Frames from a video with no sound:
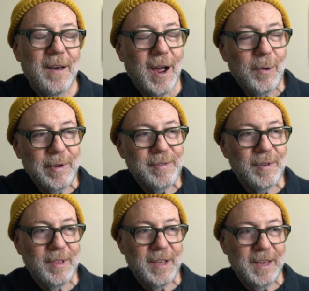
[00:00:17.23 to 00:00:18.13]
I
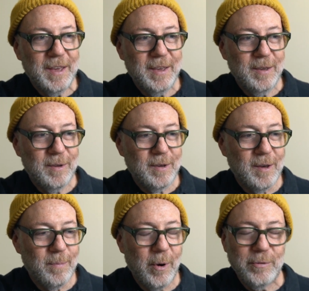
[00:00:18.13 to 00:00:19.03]
recently
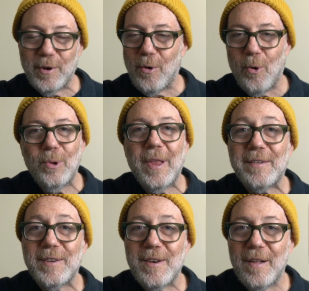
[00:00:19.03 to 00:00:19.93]
posted a whole
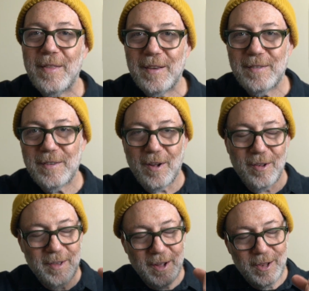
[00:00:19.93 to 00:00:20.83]
lesson on this.
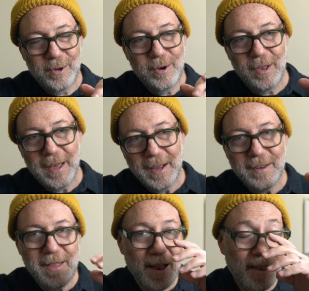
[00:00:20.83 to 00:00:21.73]
I'll include a link
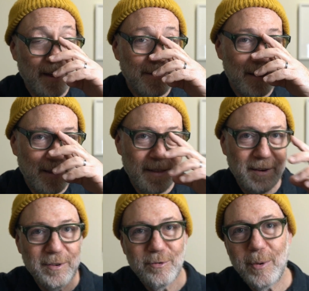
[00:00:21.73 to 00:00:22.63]
to that lesson in the
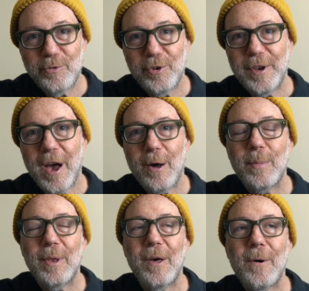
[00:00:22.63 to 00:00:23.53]
description down
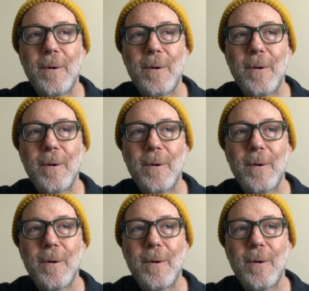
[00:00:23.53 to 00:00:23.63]
below.